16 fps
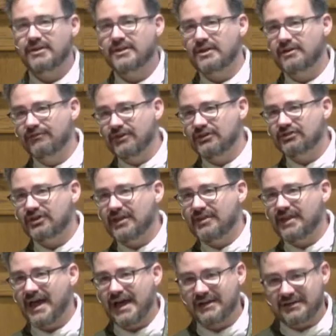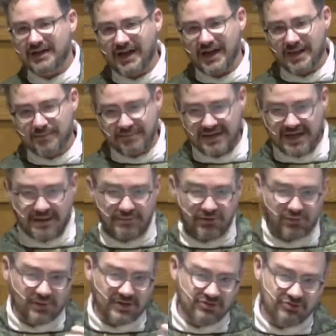the division at that time being
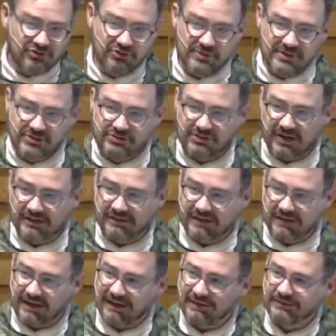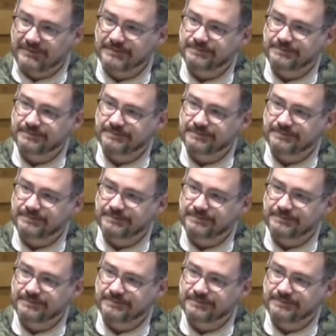between Jew and Gentile.